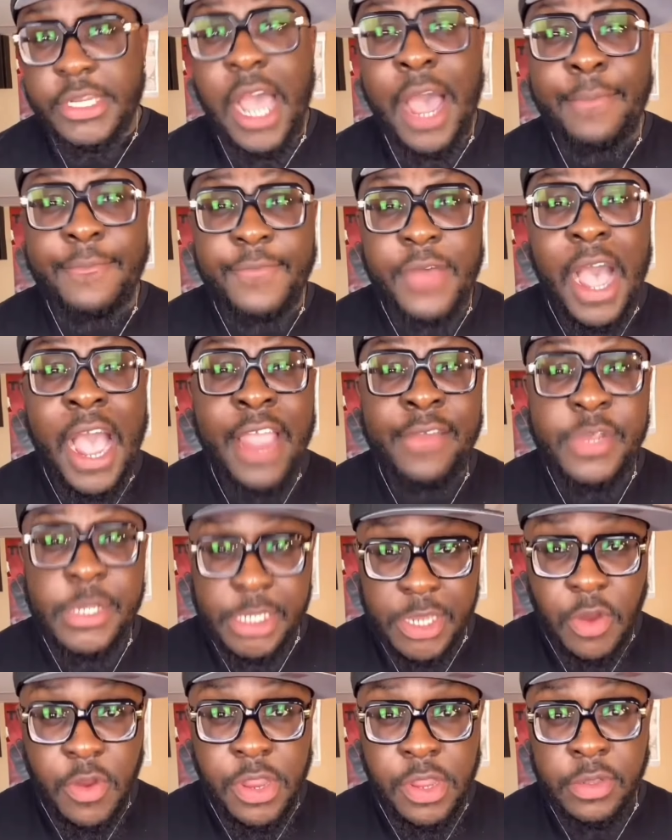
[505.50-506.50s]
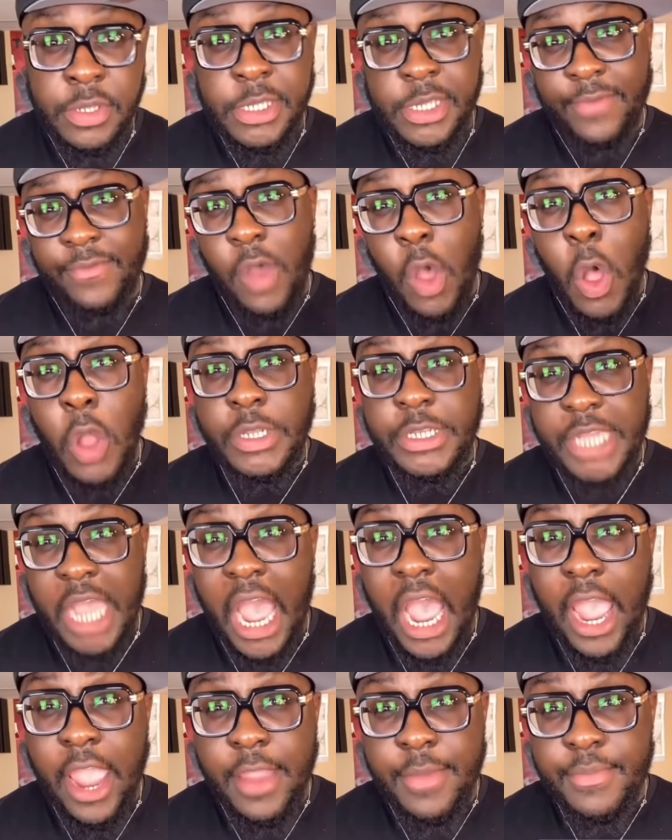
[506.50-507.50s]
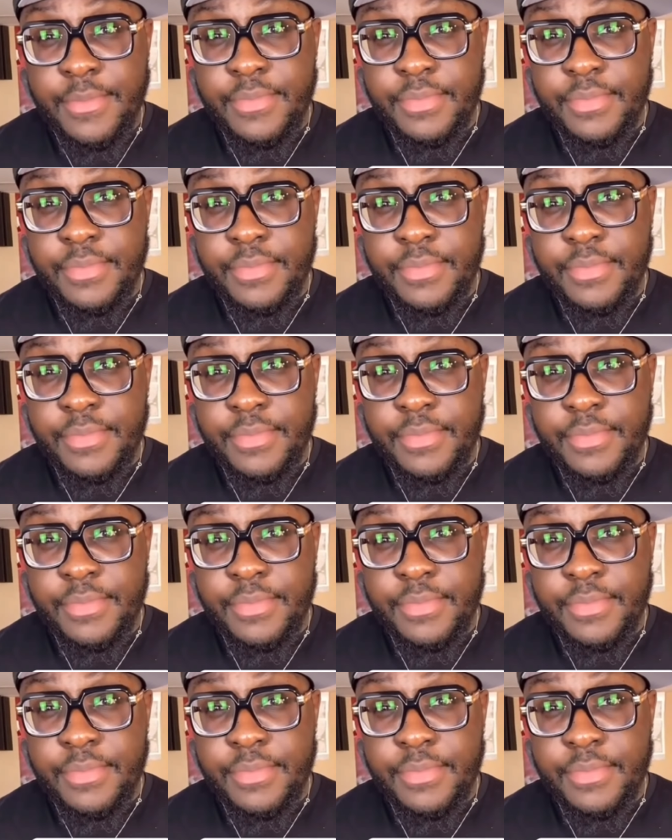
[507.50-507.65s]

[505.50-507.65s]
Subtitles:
Top 5 cereals of all time.